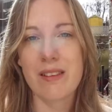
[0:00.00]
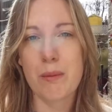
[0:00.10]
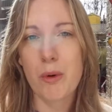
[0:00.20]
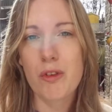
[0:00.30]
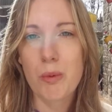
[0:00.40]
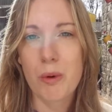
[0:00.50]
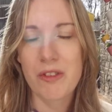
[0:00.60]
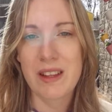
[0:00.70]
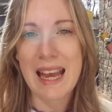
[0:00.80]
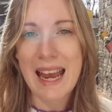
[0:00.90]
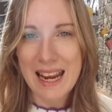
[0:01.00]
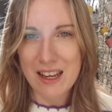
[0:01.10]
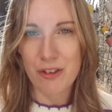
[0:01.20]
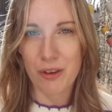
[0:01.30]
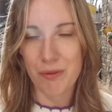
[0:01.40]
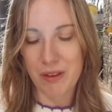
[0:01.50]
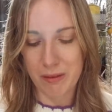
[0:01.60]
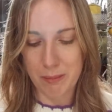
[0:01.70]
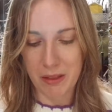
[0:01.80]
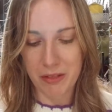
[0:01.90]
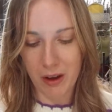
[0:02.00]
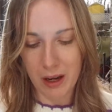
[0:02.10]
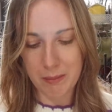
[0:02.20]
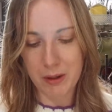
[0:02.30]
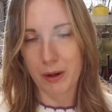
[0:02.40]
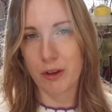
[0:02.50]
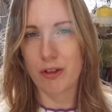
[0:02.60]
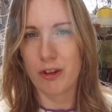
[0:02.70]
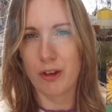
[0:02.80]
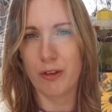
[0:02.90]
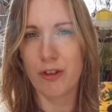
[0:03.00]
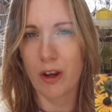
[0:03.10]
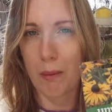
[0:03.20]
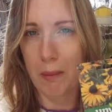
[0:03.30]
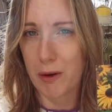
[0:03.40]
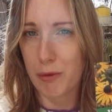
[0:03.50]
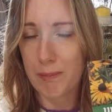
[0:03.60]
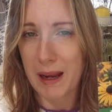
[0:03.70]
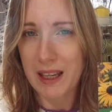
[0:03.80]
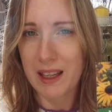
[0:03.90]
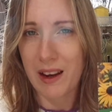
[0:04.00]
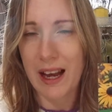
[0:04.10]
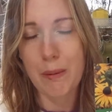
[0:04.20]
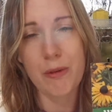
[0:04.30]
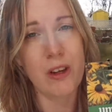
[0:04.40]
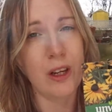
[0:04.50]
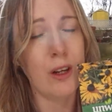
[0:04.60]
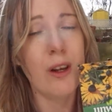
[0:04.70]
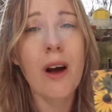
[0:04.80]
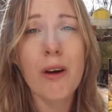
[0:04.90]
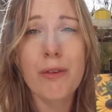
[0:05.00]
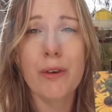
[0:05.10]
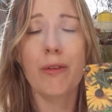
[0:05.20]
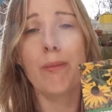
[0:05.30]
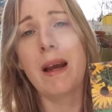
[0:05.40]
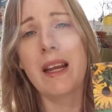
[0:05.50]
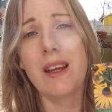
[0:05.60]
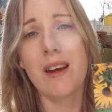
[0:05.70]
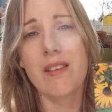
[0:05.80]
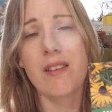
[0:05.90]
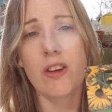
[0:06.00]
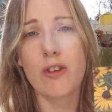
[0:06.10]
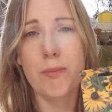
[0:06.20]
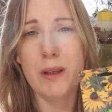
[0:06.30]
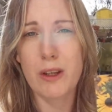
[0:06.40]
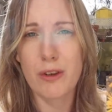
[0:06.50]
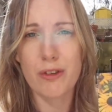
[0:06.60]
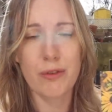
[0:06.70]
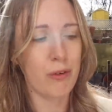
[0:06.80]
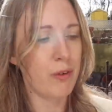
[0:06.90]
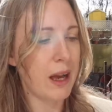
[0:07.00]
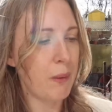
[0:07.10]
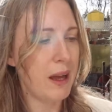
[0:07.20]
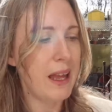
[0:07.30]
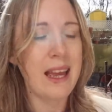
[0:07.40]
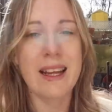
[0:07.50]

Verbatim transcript: So more towards the end of this month, I'm going to start my Rudbeckia. Absolutely love Rudbeckia, such a beautiful flower.